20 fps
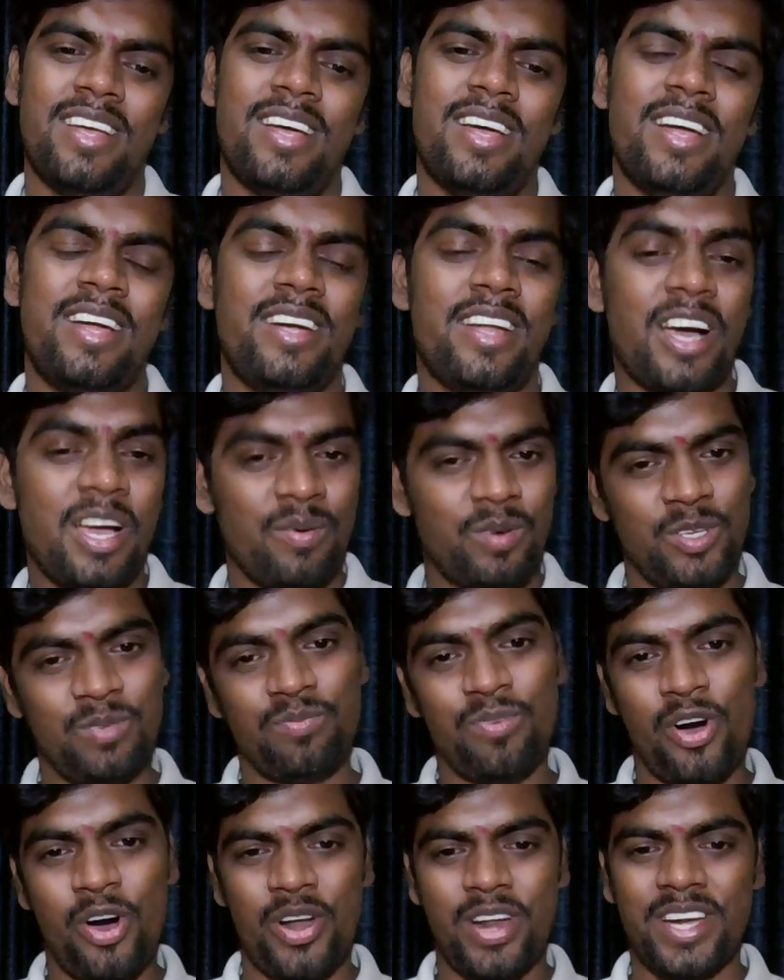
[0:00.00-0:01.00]
and I was
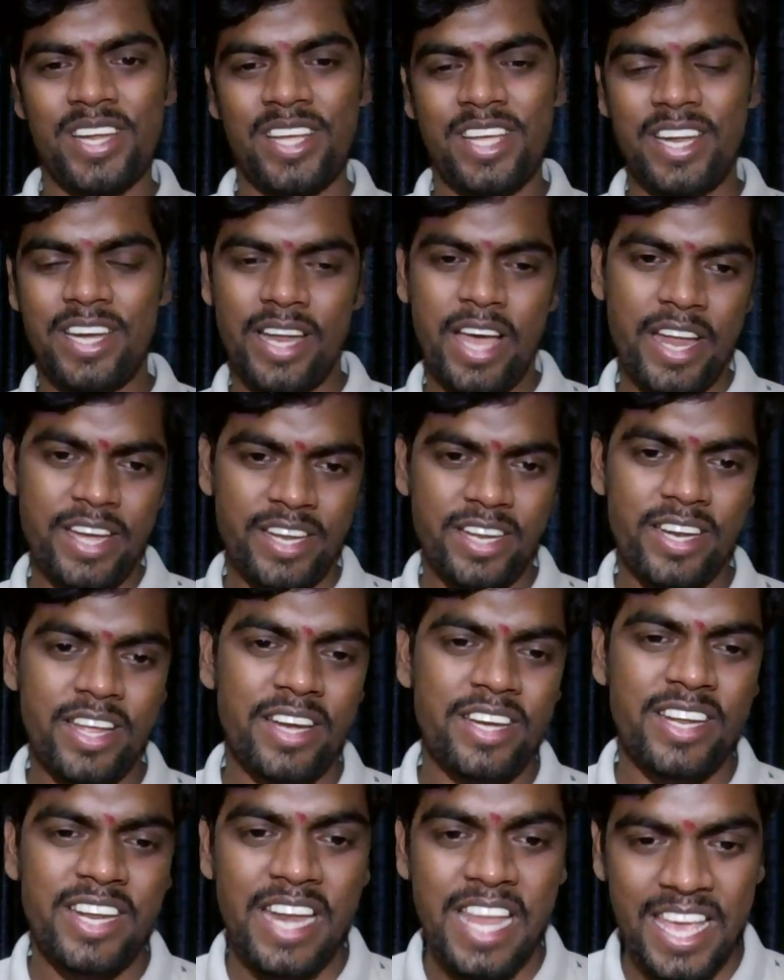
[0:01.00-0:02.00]
born in
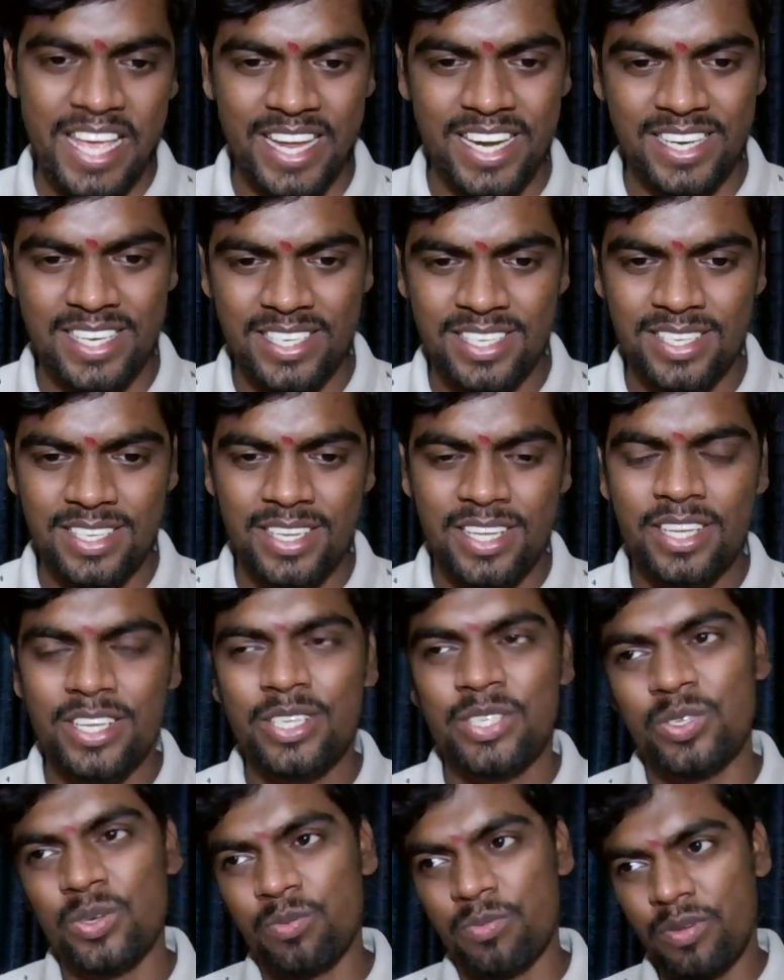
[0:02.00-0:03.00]
1998.
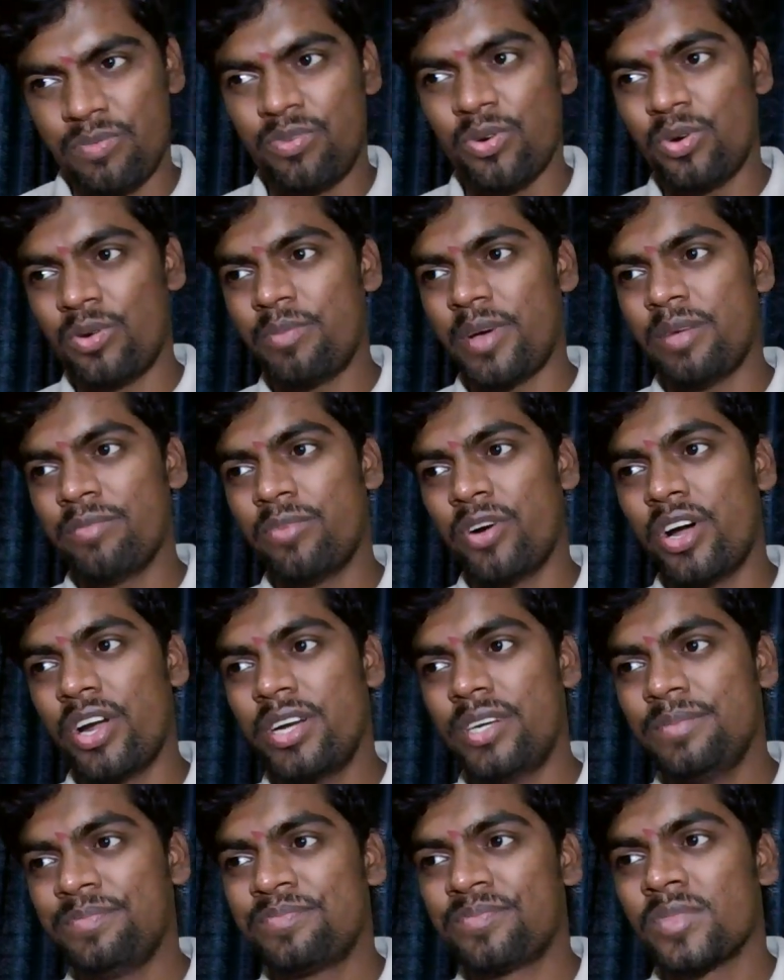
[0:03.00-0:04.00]
So before my
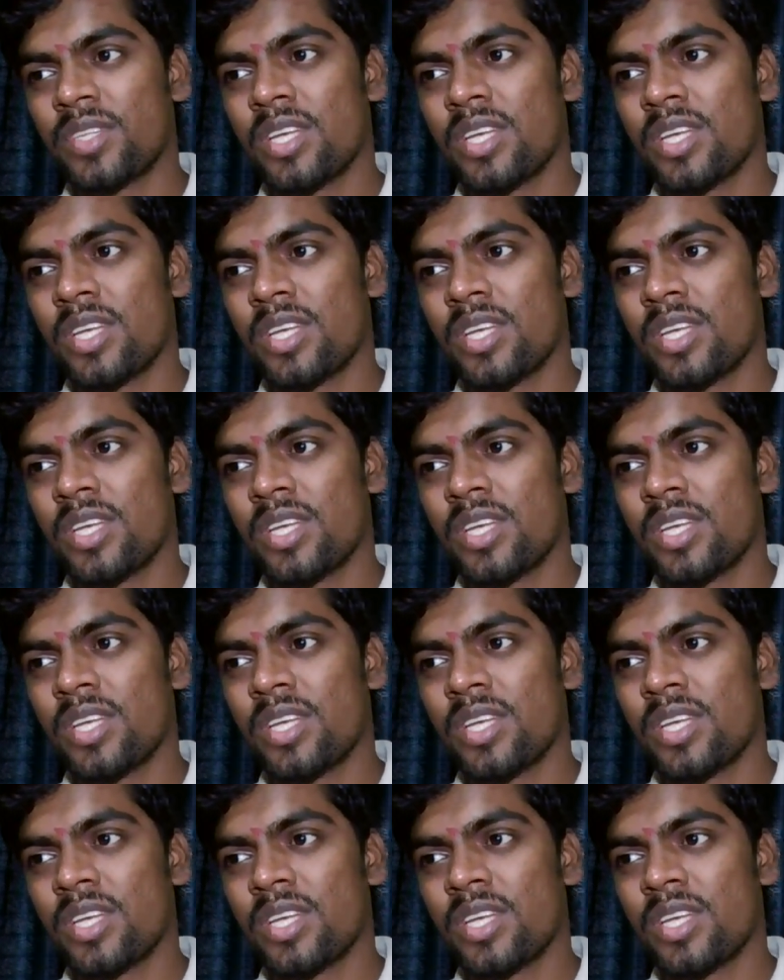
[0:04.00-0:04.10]
born,